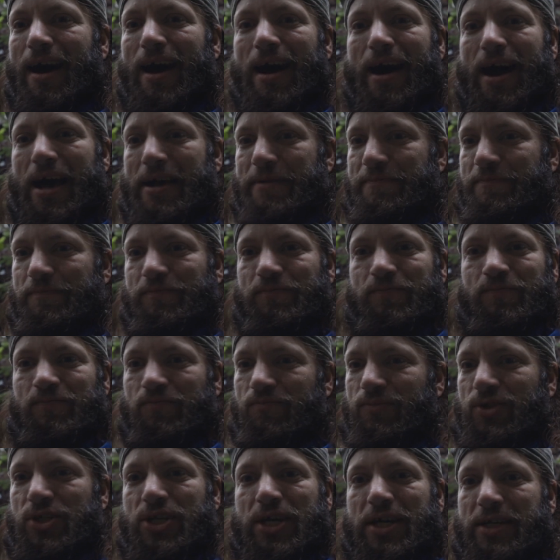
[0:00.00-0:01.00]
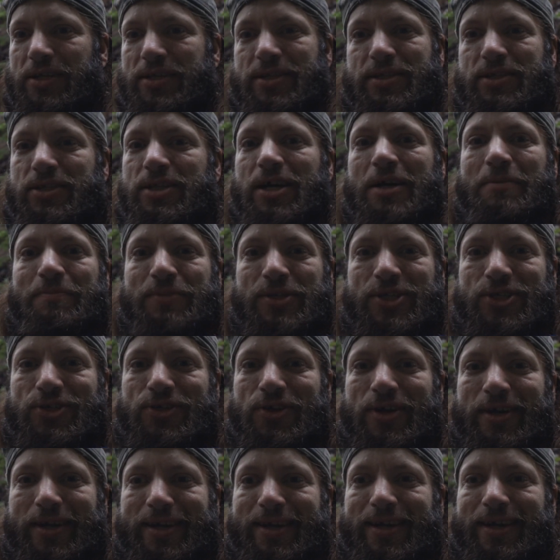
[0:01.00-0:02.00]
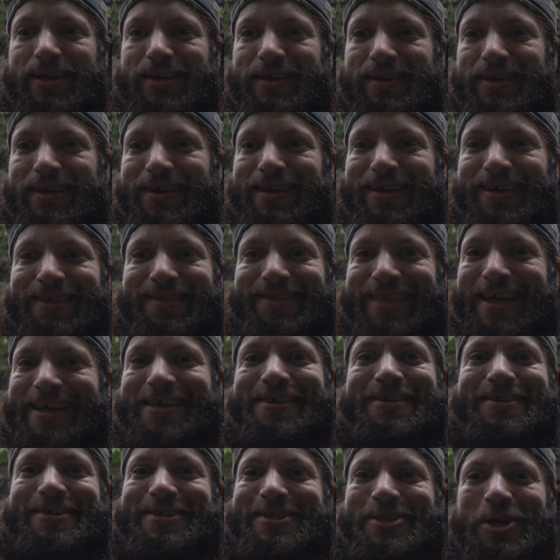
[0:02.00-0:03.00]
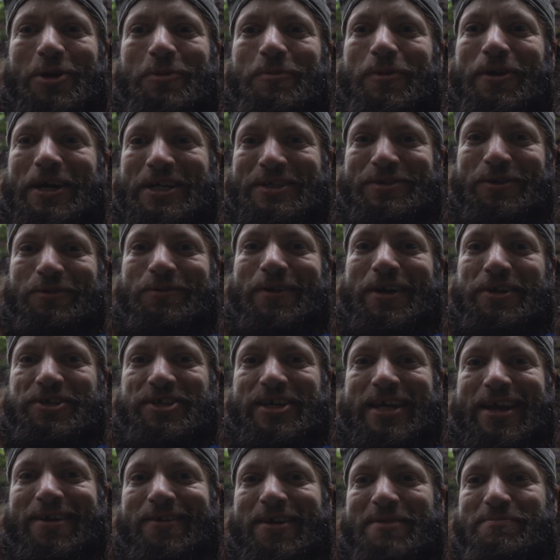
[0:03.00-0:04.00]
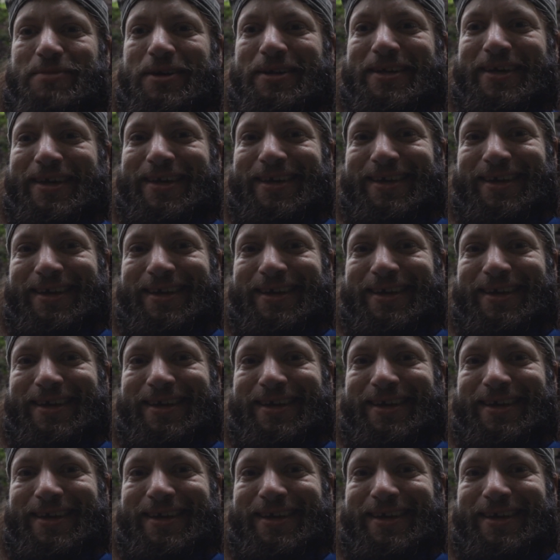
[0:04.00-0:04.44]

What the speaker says: I'm just dumbstruck. Thank you so much for watching, everybody.